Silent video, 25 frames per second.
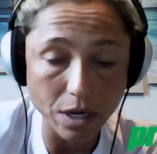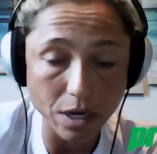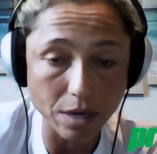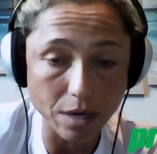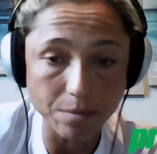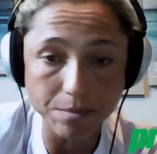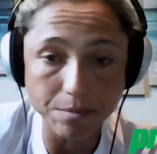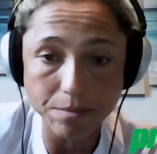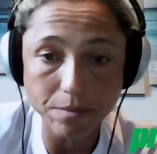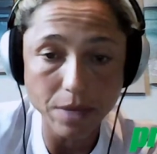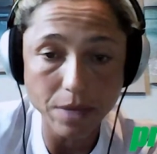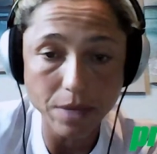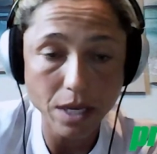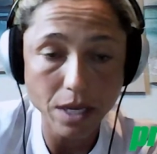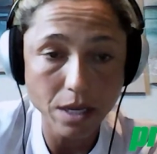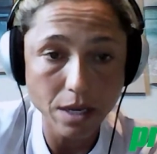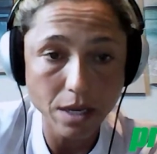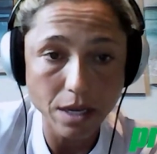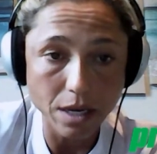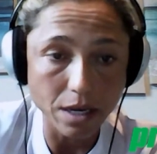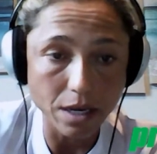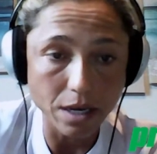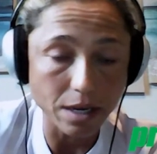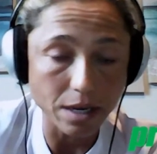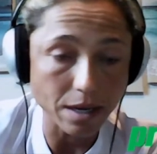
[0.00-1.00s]

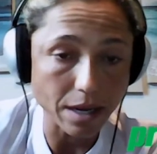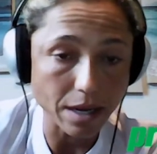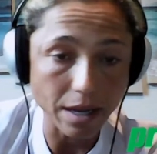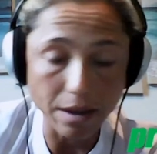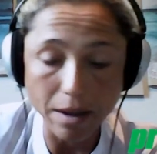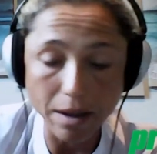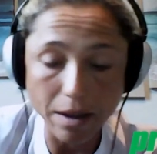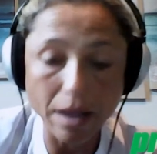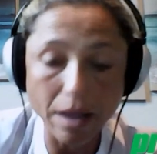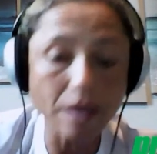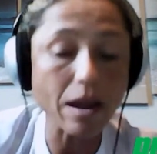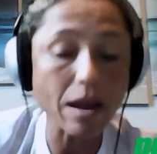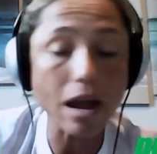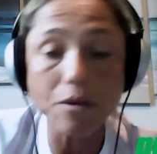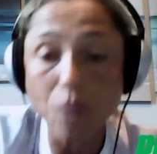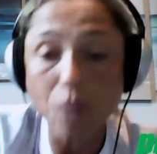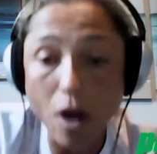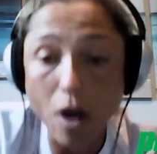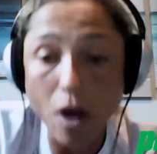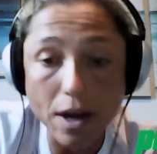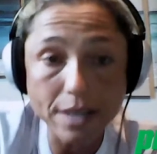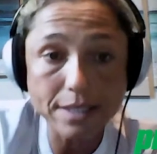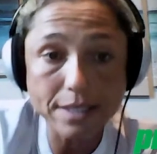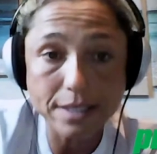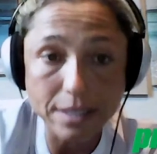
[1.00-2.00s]
I
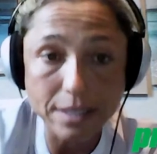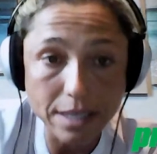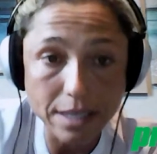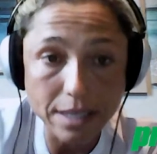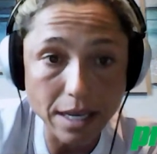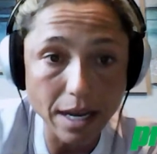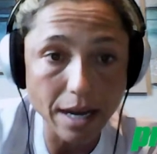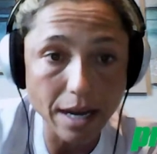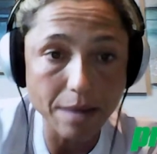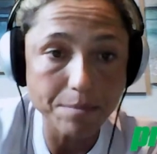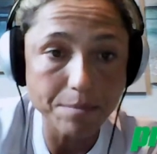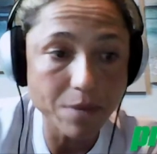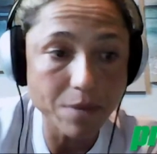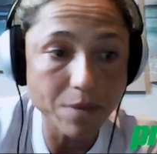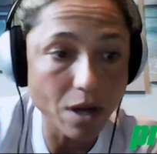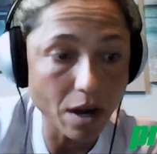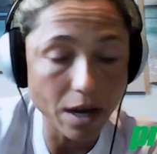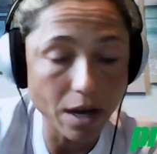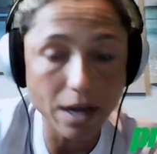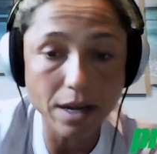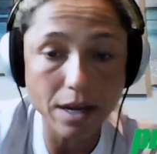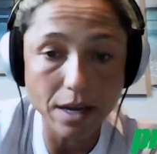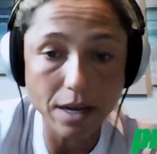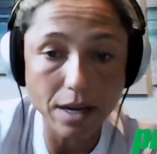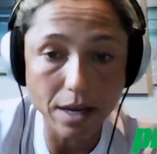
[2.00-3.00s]
honestly, I'm
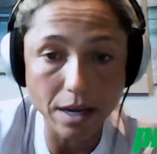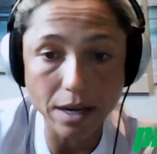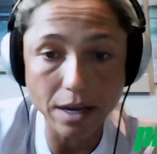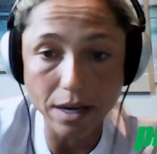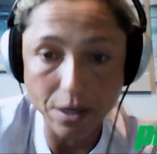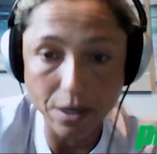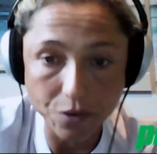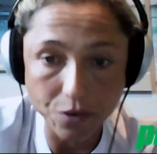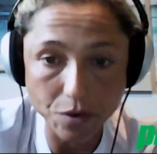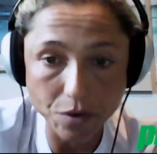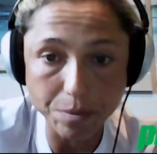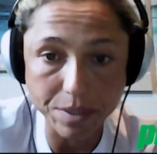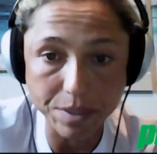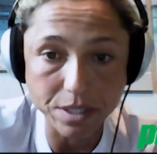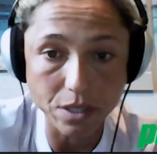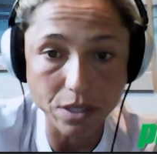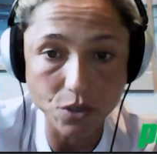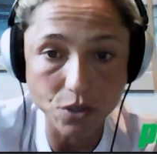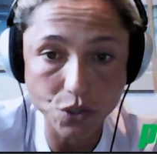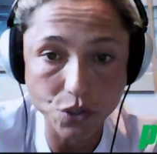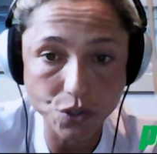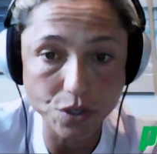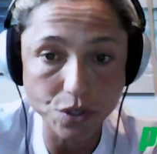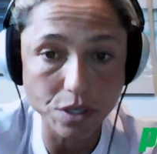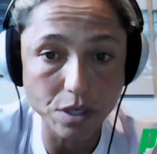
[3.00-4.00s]
not
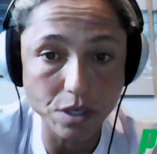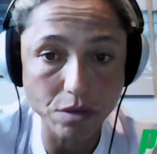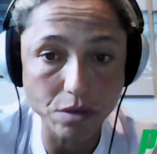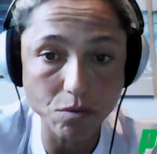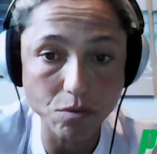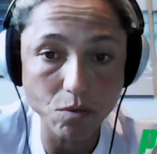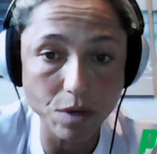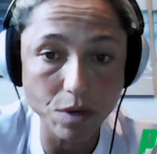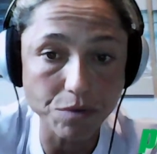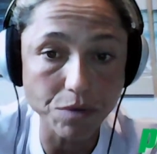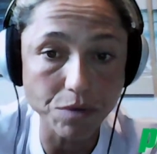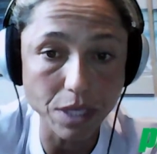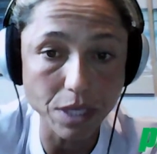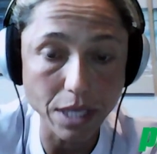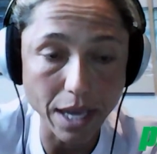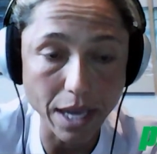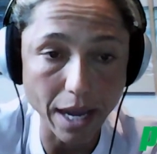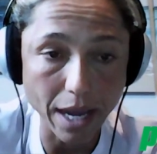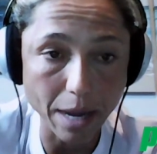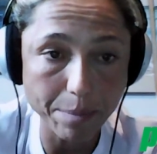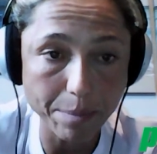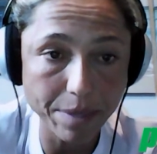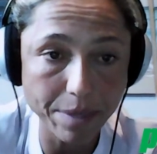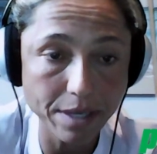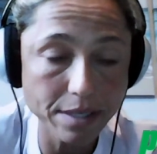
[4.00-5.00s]
100% sure what really
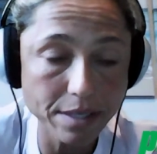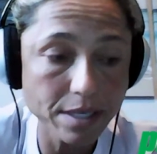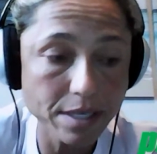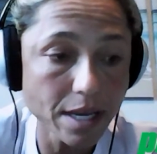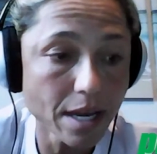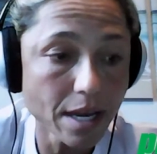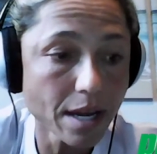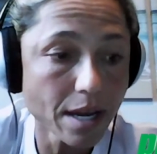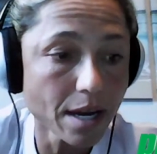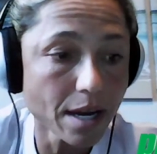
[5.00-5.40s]
happened,